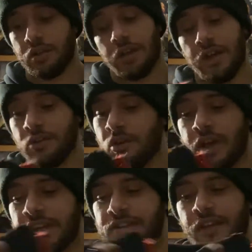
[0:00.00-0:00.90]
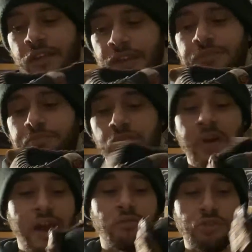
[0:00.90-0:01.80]
don't know, I guess I like
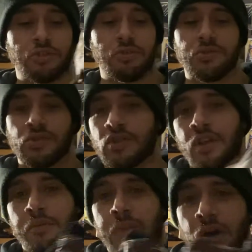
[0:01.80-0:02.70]
brown shoes. There's something about